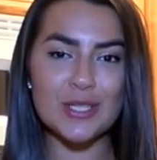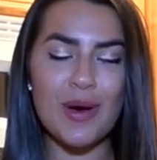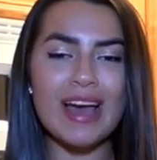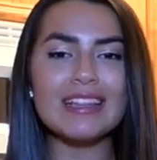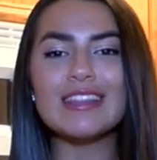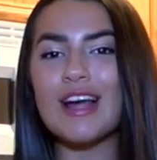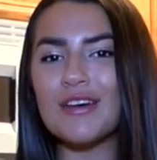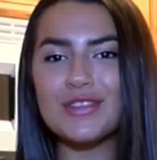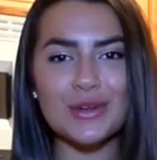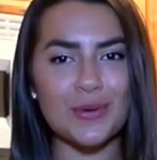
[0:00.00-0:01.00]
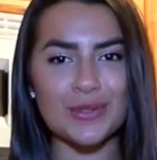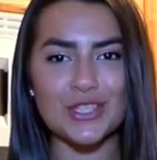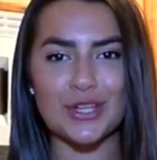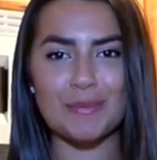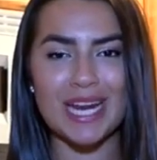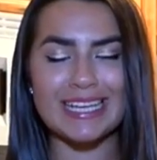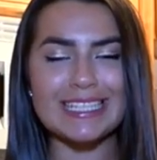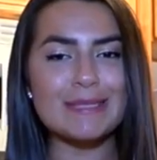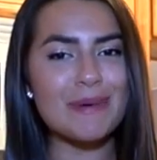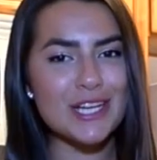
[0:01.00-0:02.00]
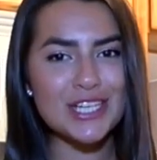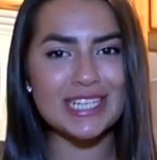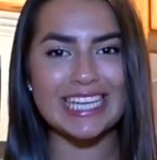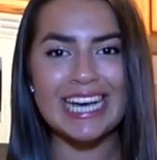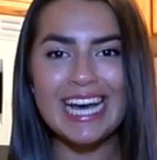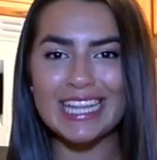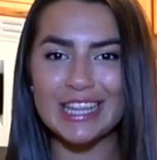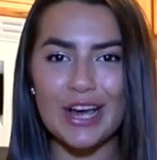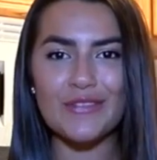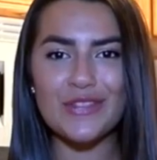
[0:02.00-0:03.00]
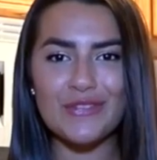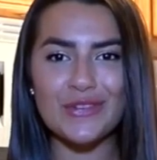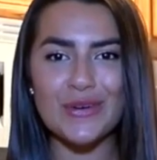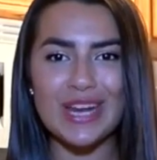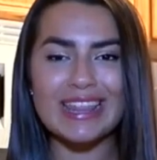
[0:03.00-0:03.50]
so I love the culture, but I especially love the food.